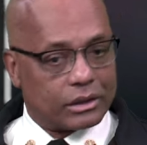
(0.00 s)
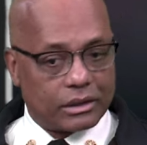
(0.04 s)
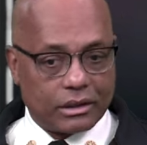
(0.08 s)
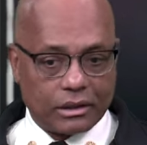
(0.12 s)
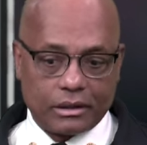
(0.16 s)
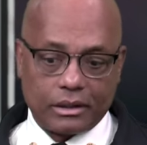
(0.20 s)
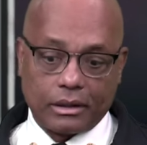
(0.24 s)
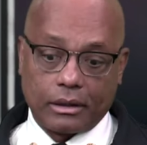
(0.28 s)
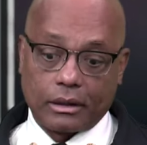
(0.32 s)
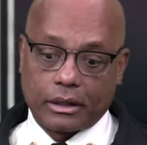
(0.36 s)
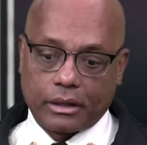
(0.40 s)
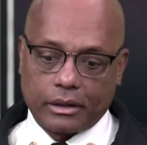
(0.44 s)

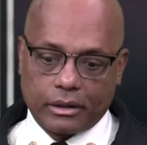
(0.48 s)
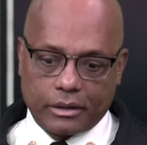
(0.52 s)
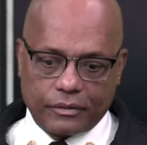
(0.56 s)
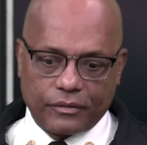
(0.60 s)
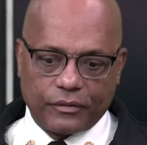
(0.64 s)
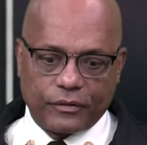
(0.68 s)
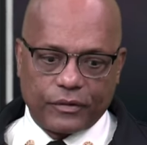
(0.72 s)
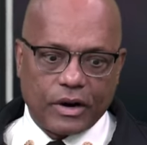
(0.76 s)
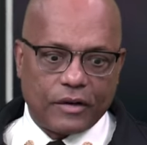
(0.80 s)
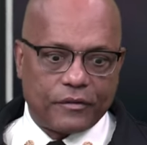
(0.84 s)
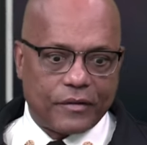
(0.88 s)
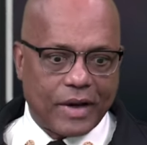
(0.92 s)
the
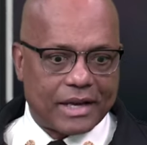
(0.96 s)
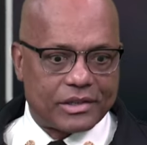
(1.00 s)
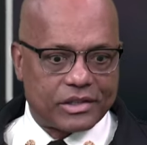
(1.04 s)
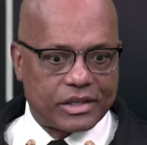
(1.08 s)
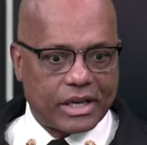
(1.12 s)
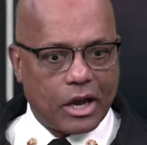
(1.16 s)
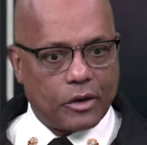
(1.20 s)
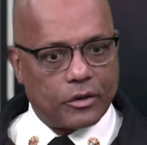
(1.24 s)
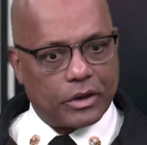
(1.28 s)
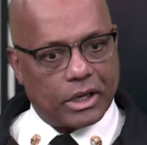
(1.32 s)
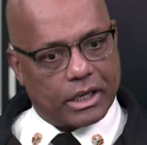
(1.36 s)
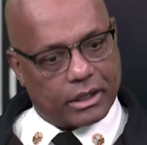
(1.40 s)
Fairfax
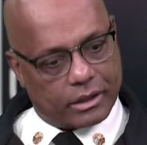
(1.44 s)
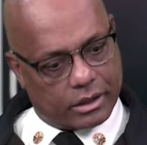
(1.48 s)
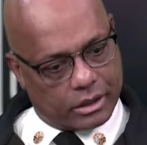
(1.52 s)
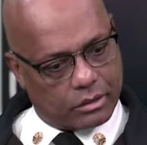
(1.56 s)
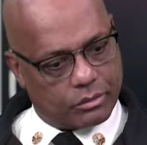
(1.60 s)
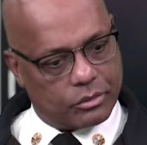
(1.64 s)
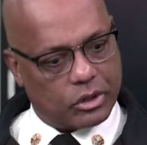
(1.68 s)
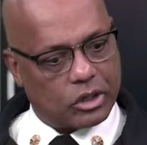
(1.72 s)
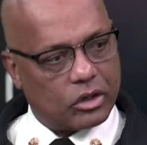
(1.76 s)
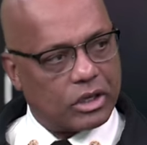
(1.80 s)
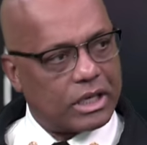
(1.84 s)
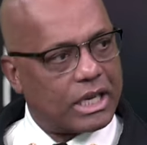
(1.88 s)
County
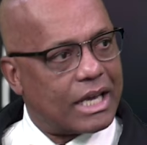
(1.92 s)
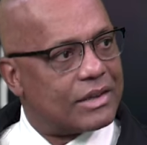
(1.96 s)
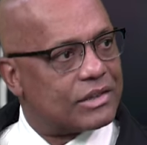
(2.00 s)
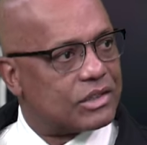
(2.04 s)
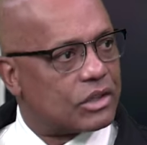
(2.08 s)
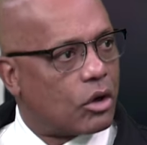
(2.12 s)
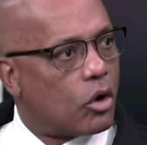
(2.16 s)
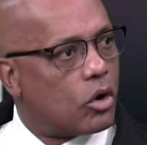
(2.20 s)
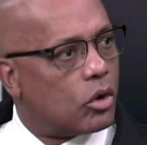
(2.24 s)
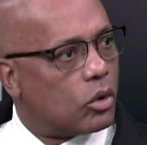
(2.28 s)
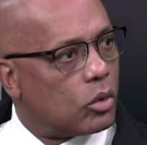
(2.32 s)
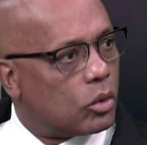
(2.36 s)
community as a
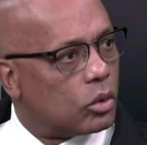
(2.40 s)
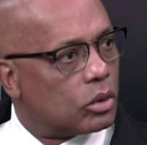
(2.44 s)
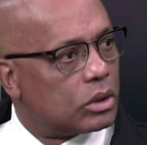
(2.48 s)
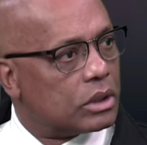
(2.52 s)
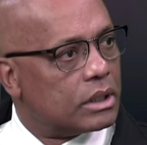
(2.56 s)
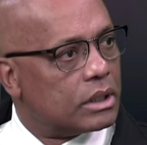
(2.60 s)
whole,